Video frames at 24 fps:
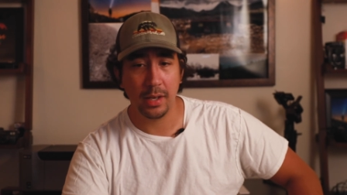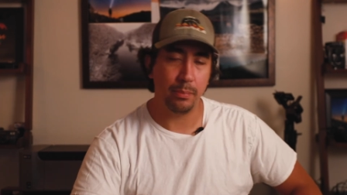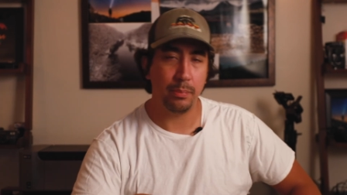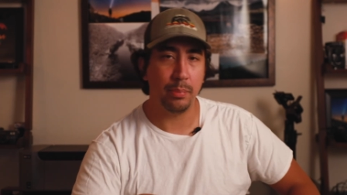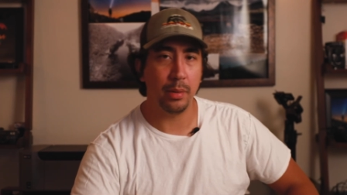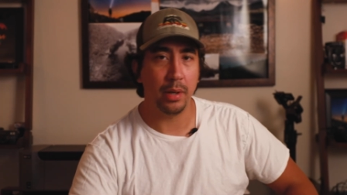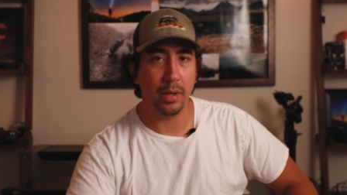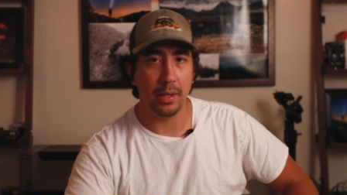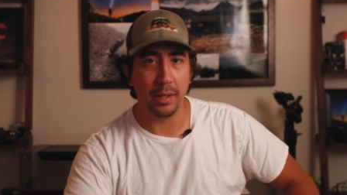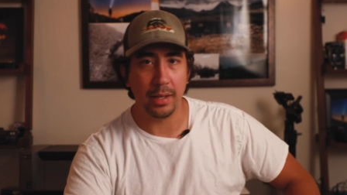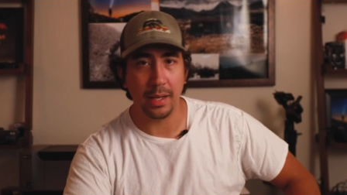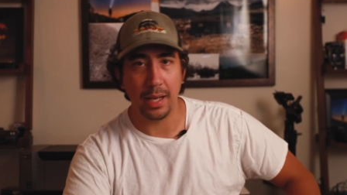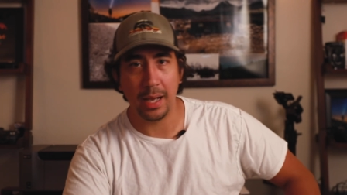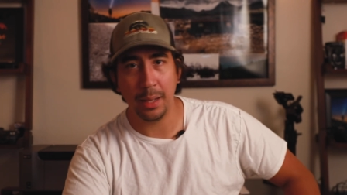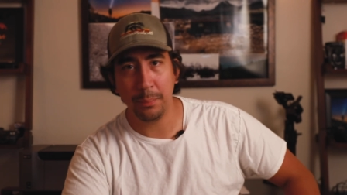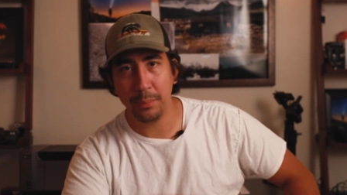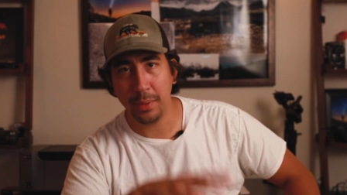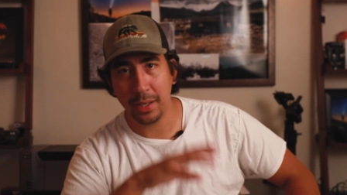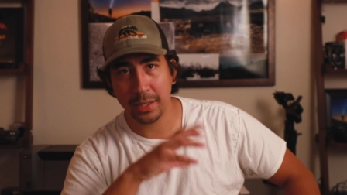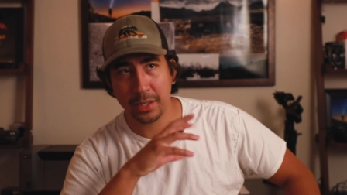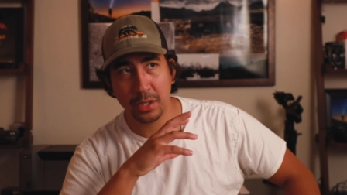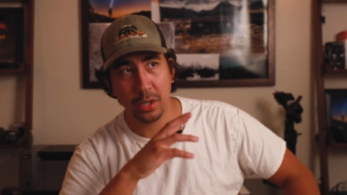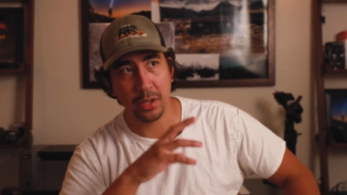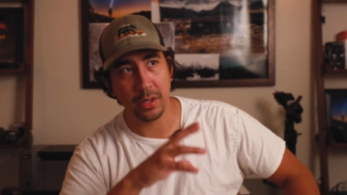But I'm
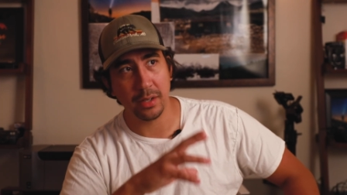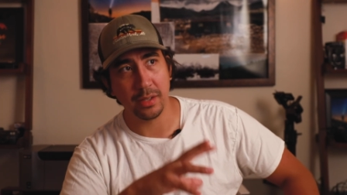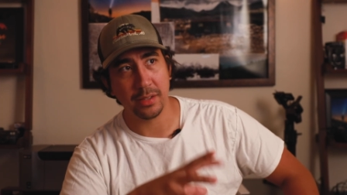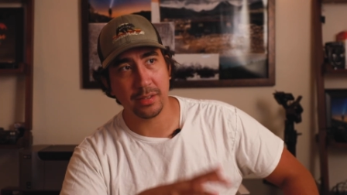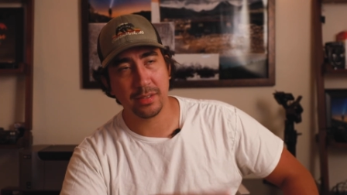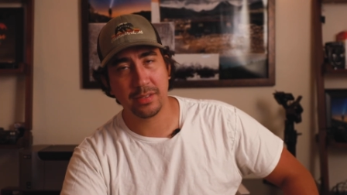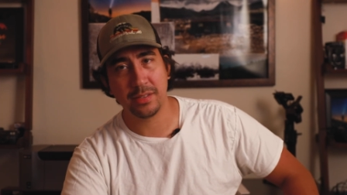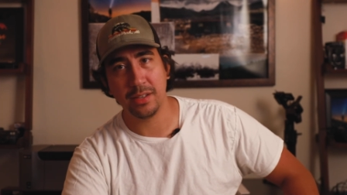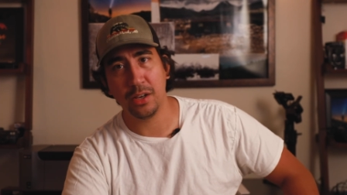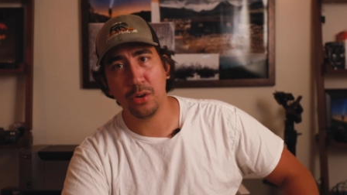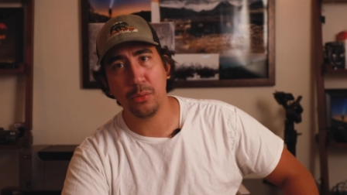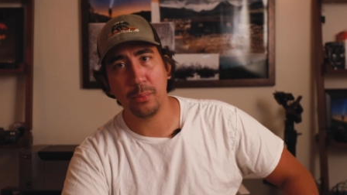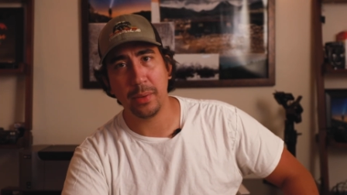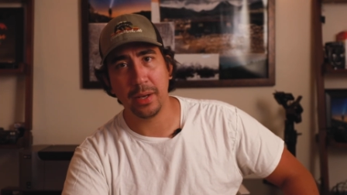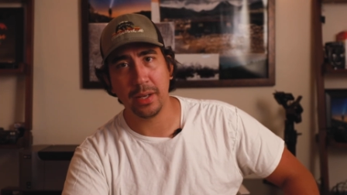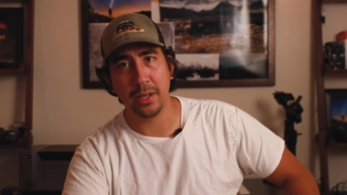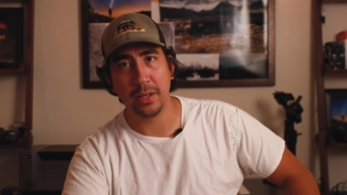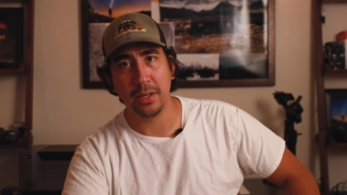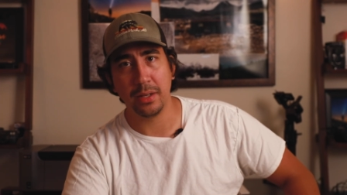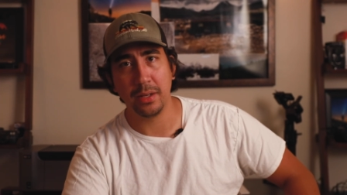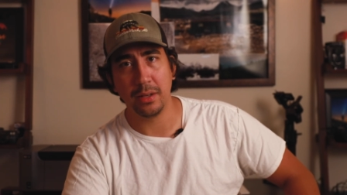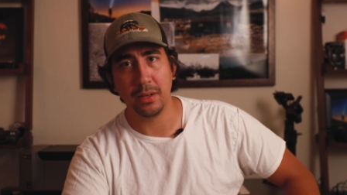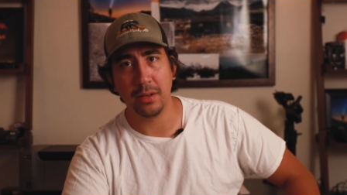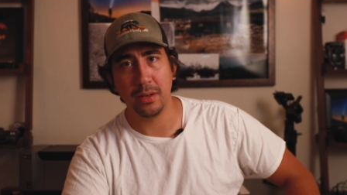not gonna sell
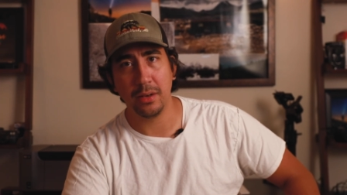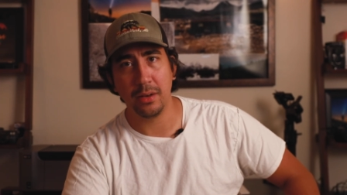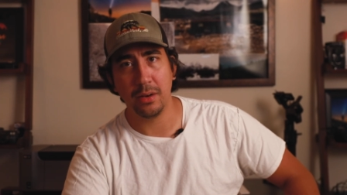my